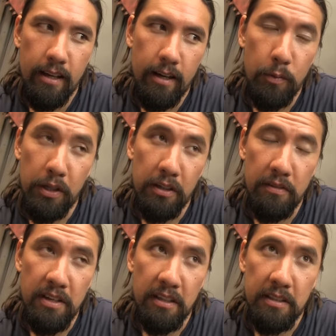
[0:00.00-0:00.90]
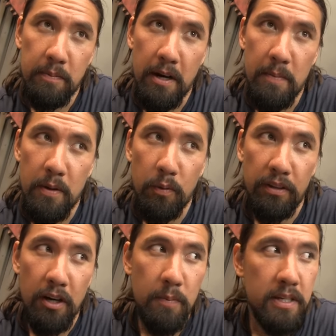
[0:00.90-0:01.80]
uh, we could even experiment
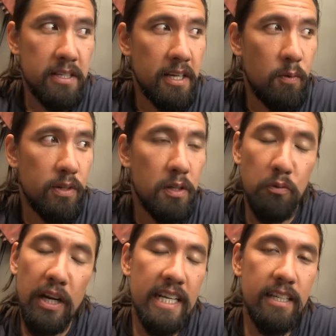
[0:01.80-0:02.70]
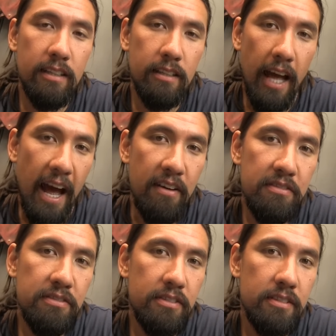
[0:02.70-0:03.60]
with armies that we already
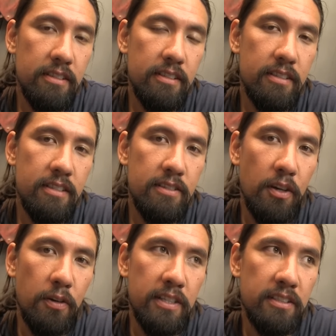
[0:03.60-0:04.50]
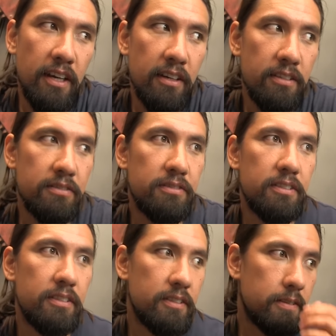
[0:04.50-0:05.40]
have. So instead of
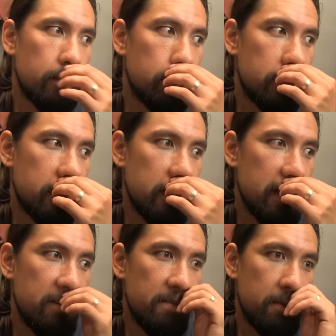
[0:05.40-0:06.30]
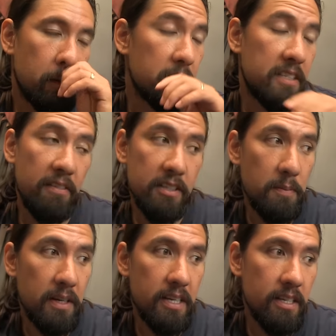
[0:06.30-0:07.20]
Steve or instead of
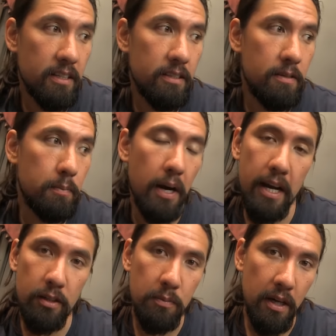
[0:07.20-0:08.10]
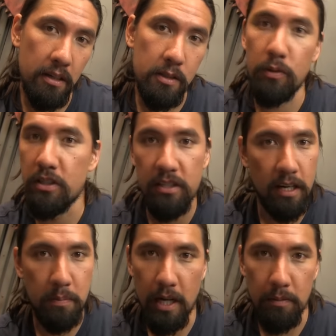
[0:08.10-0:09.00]
somebody buying new models, which is
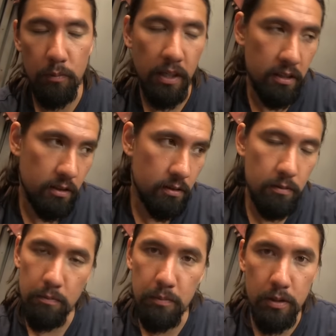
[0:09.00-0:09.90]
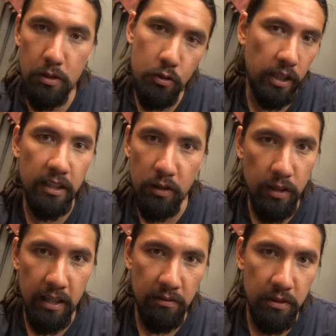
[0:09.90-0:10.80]
not a problem, we can strictly do
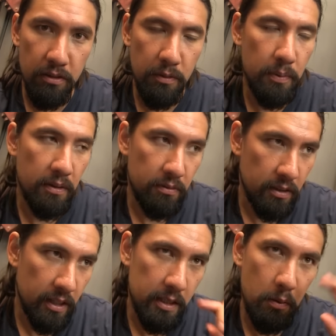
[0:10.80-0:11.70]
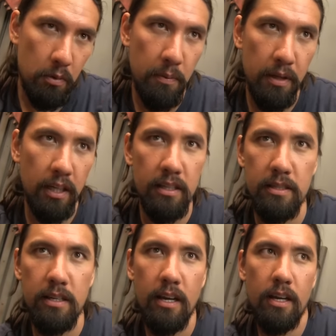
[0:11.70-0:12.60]
that in the future. But for the next one, what I'm thinking
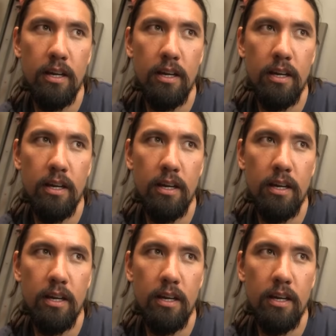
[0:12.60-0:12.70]
is